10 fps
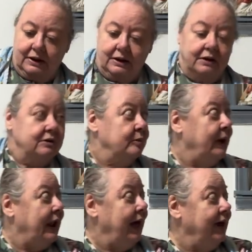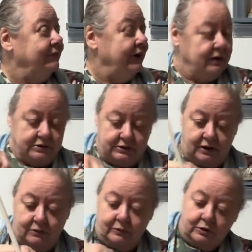here in about a half hour or
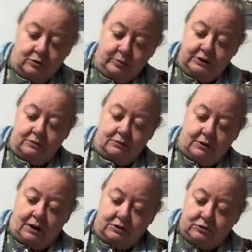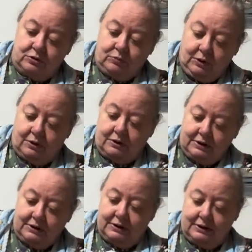so, we're going to be doing God's true word.
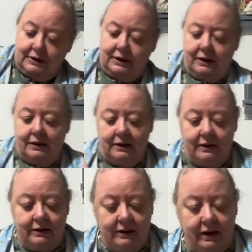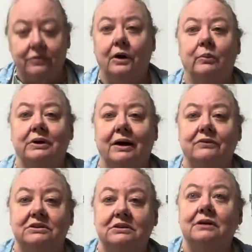I thought we'd have
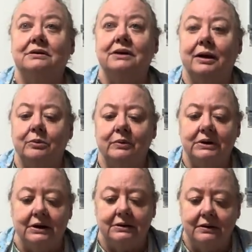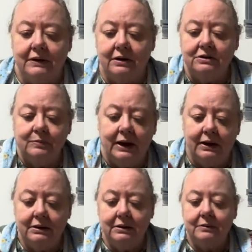this done today, but we didn't. There's my
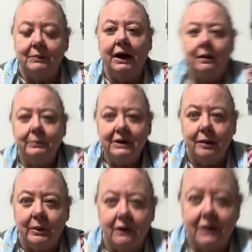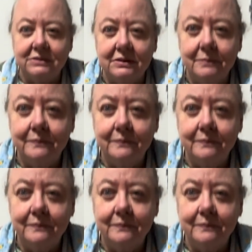peanut butter icing.